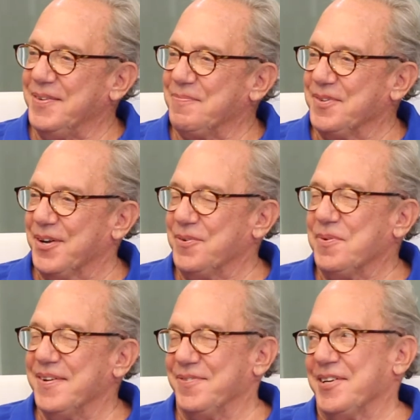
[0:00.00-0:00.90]
No,
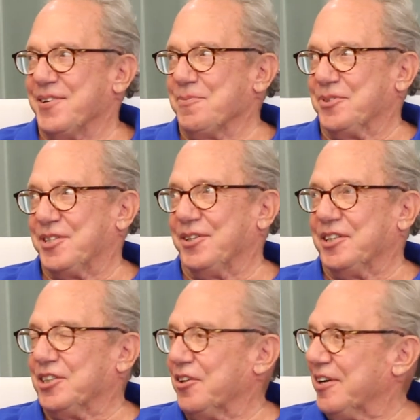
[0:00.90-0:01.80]
we almost killed each
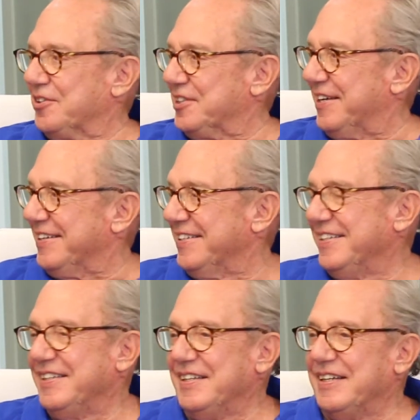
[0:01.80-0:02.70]
other. How's that?
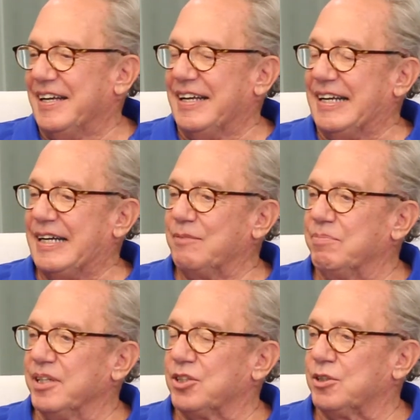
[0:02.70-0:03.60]
And
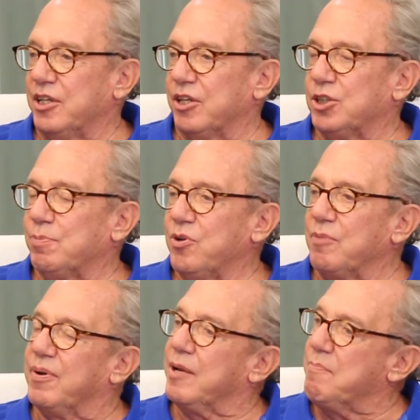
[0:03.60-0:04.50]
exploded,
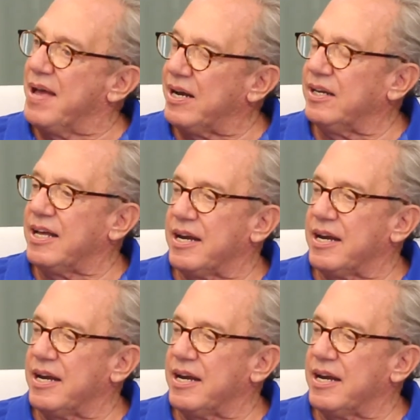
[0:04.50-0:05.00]
but I met a lot